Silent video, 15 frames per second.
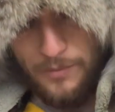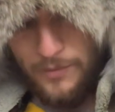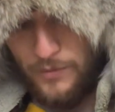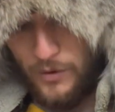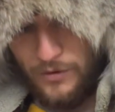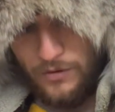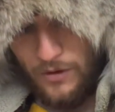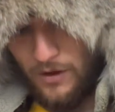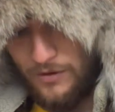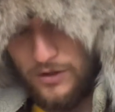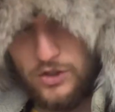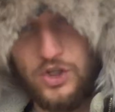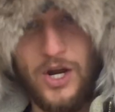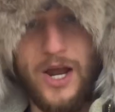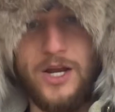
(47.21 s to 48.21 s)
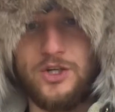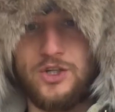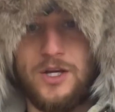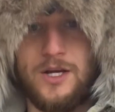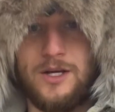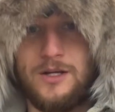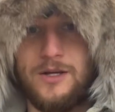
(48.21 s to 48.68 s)
With all the
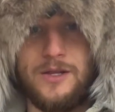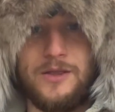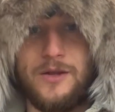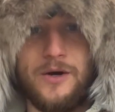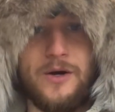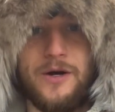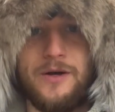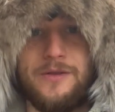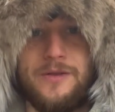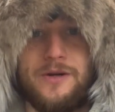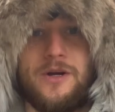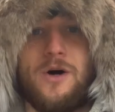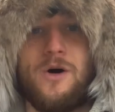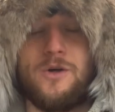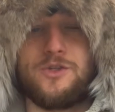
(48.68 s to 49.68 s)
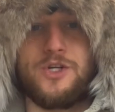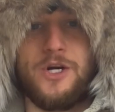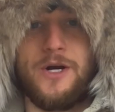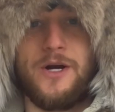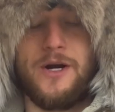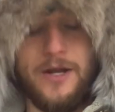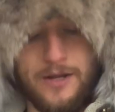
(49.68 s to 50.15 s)
changing in the
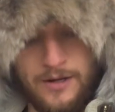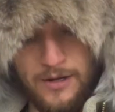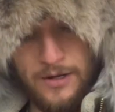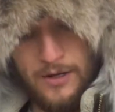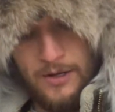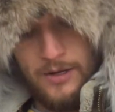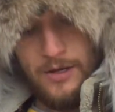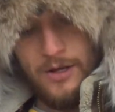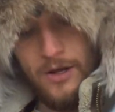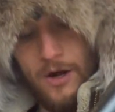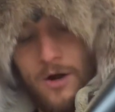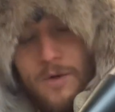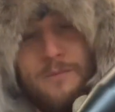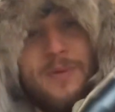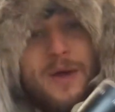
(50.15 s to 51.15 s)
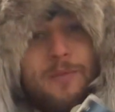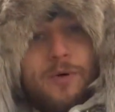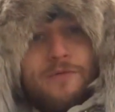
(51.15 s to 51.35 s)
culture and, people